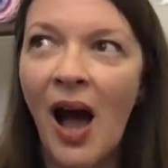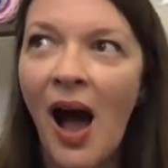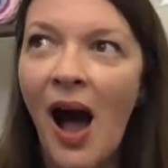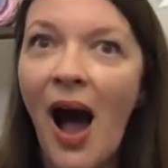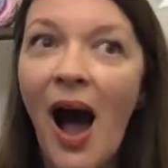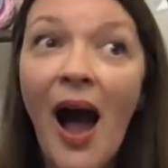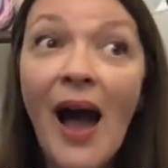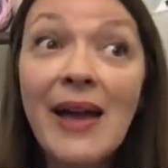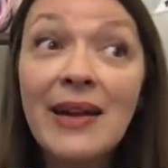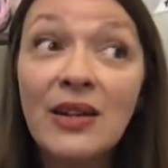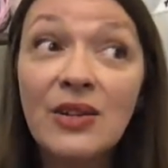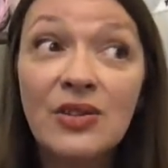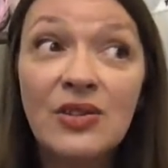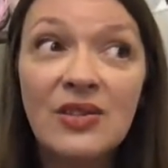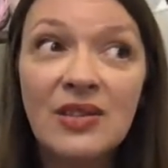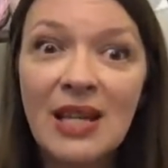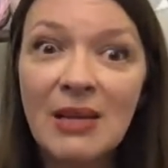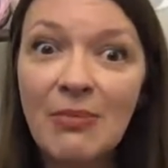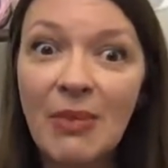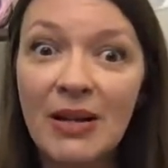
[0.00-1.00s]
I could
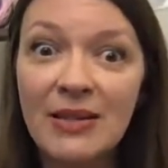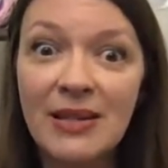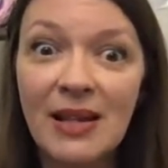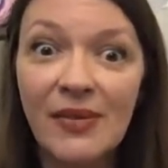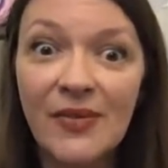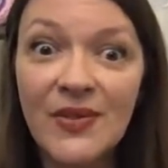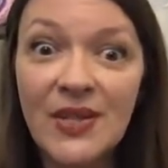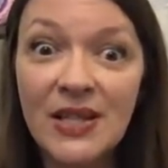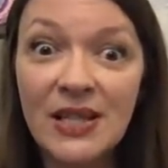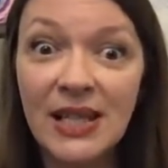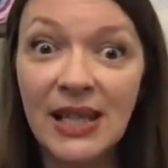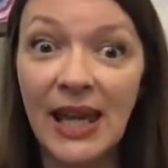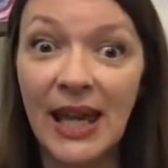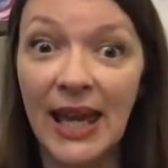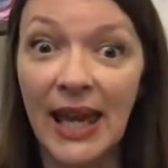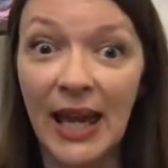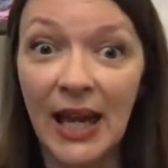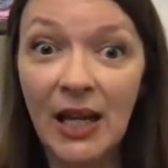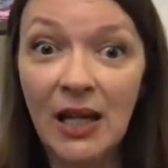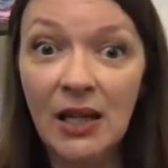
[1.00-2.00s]
see myself sitting
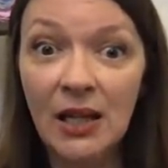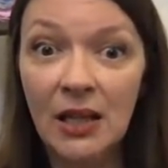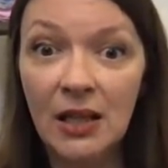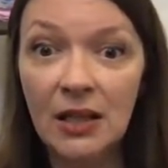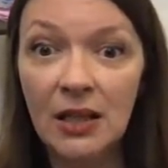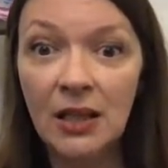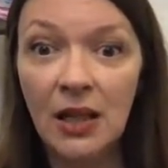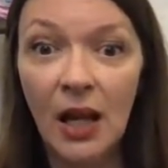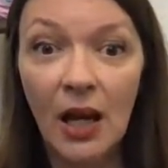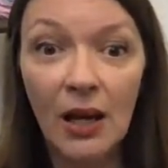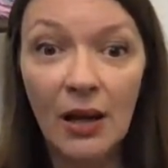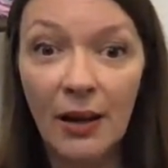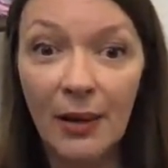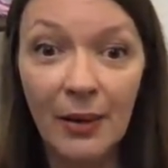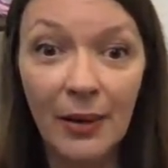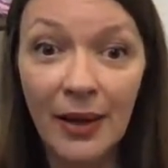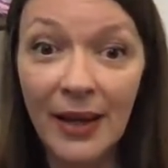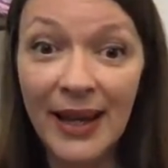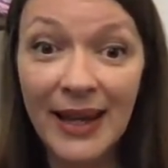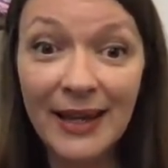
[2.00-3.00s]
here, you know,
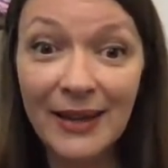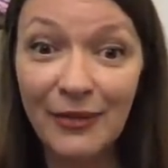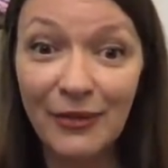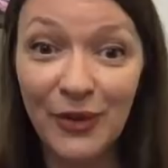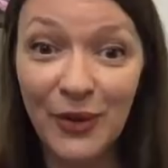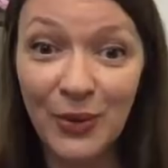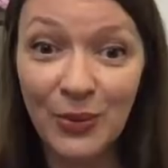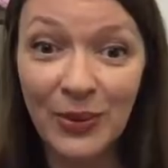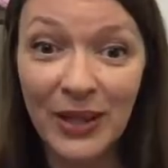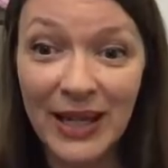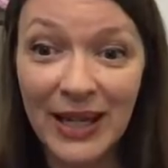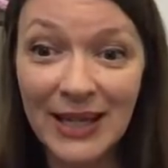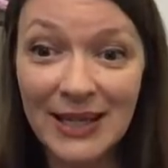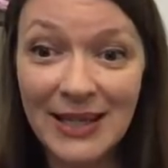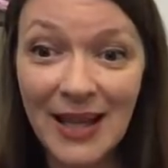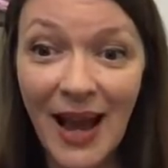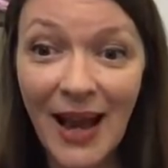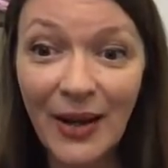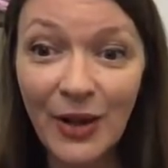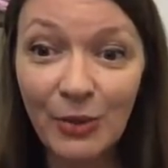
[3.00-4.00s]
in a few weeks
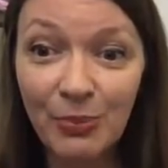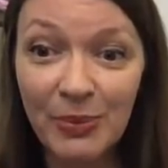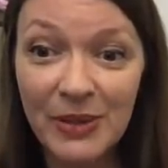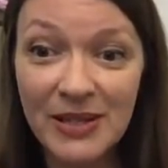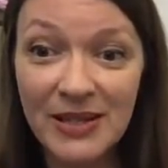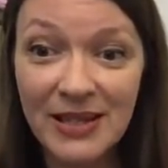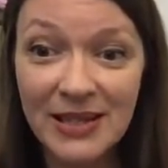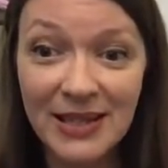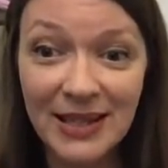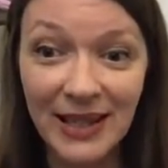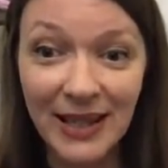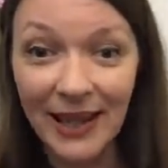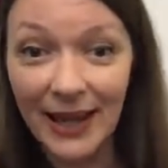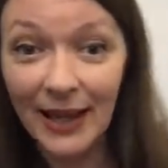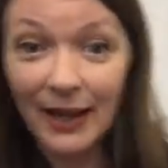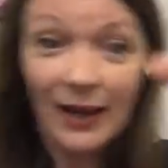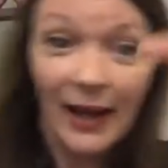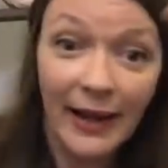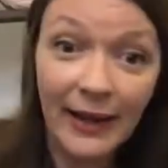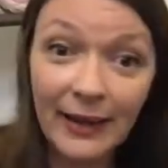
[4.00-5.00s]
I could be sitting
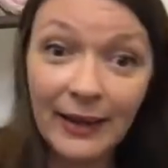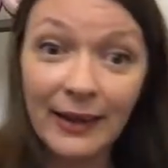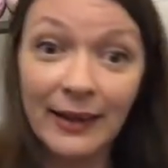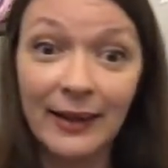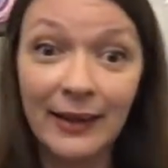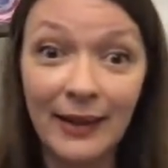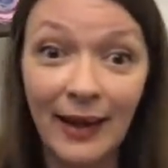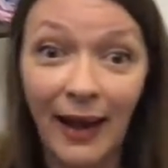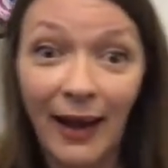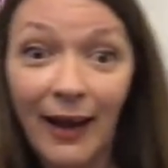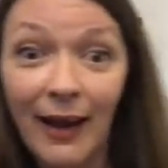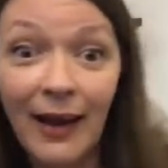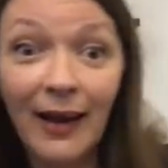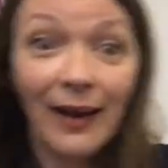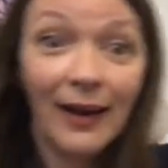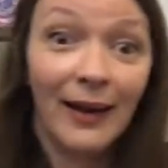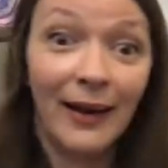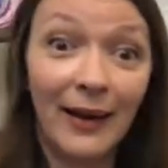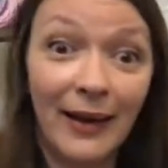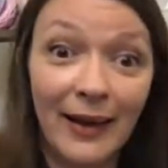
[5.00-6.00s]
here like, you know,
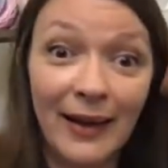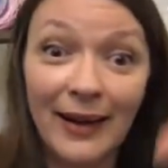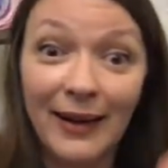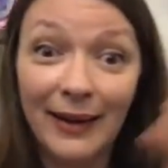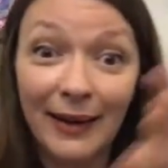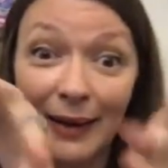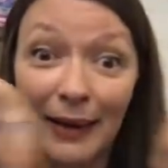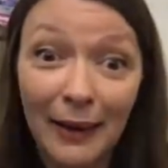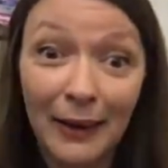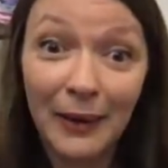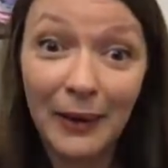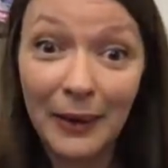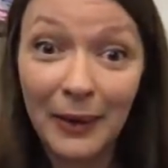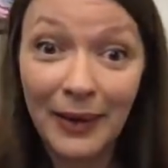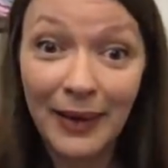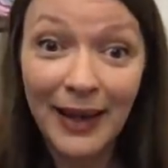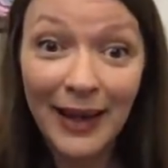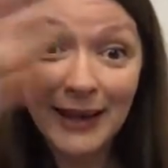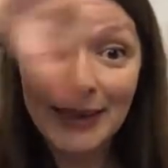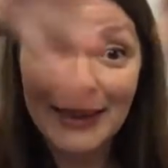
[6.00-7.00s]

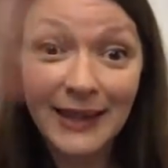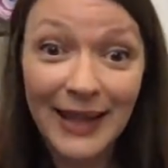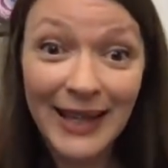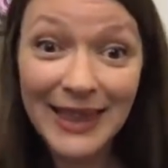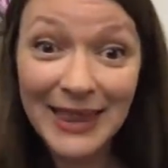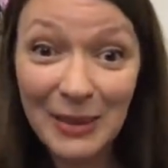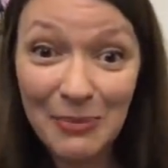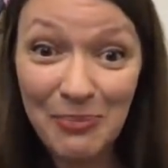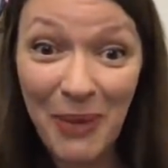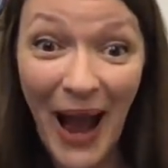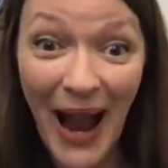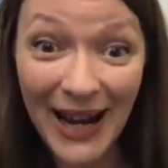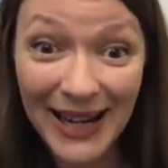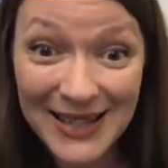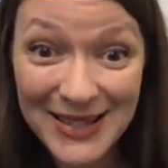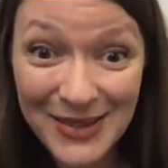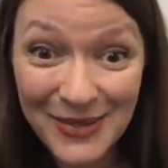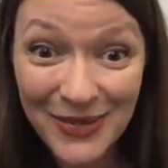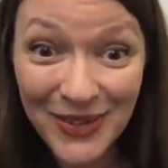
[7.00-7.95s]
in the packs of